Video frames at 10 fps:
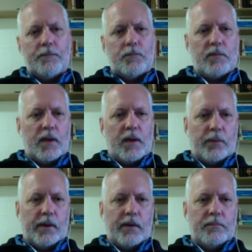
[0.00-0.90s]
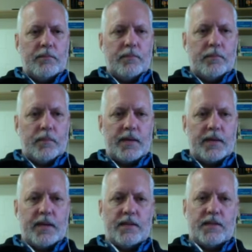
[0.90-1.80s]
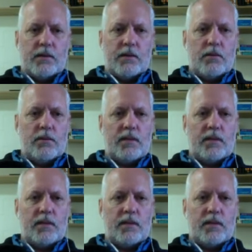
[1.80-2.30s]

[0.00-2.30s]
We've got three of them, ADA0,